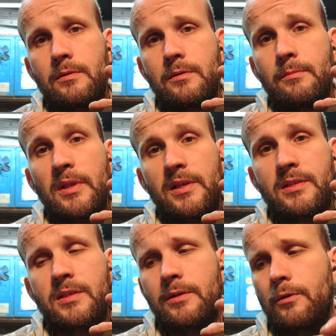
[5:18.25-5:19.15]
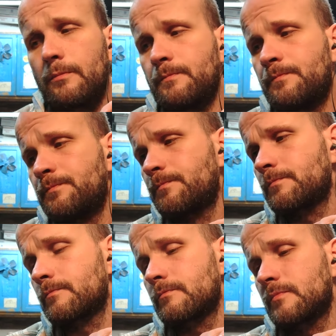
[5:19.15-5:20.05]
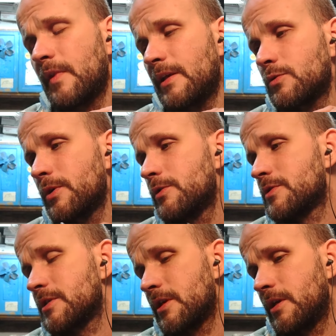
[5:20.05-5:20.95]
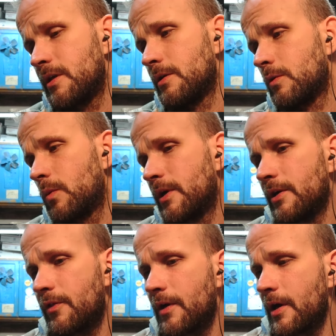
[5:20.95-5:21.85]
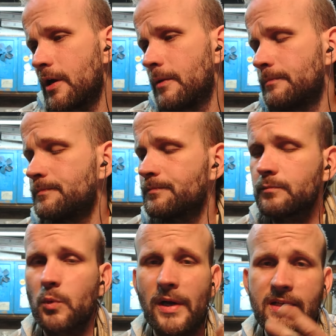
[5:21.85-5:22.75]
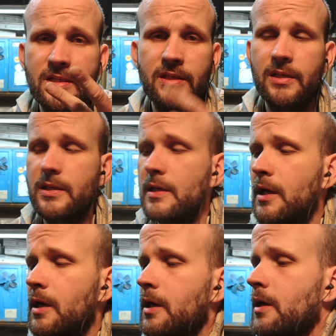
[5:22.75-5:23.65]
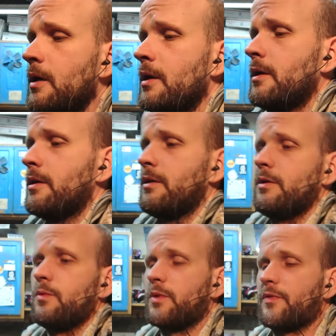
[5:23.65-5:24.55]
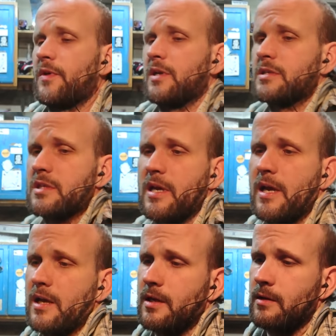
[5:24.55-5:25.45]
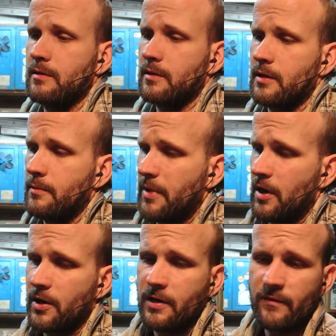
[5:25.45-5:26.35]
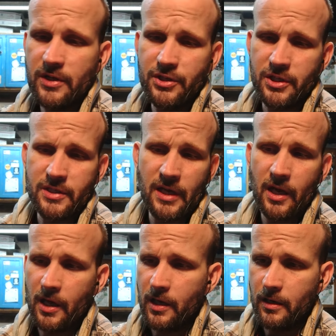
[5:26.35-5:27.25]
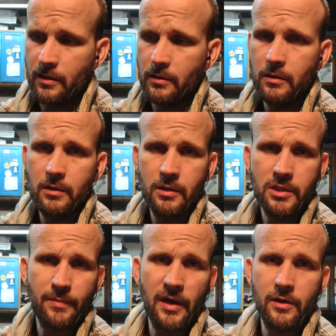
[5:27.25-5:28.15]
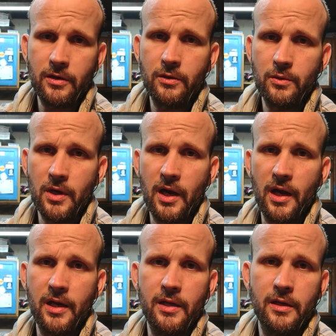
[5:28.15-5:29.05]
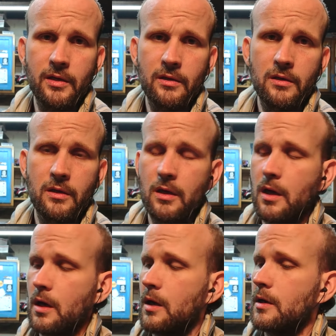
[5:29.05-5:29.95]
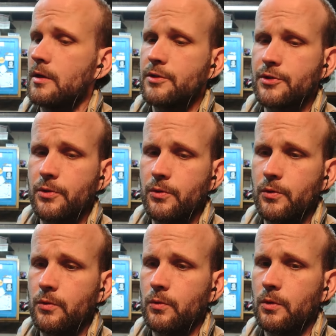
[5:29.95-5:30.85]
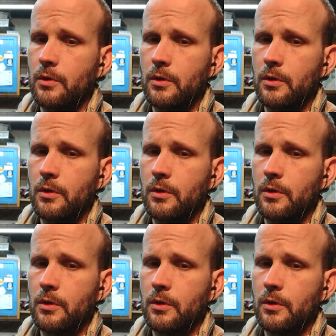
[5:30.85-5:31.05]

the blade steel. And that's what you see with, what I see with things like comparing VG10 Spyderco grind to,